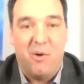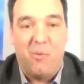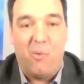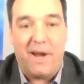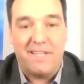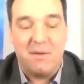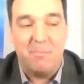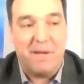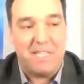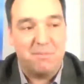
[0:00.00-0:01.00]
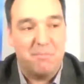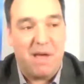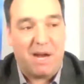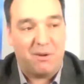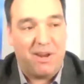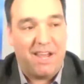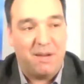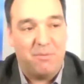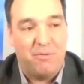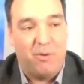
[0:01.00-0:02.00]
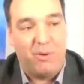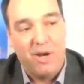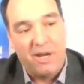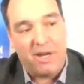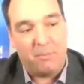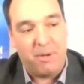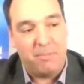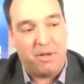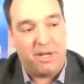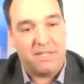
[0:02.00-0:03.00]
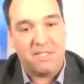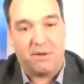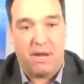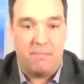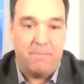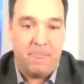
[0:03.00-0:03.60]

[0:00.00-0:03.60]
white basement background I had before. Got people on Instagram.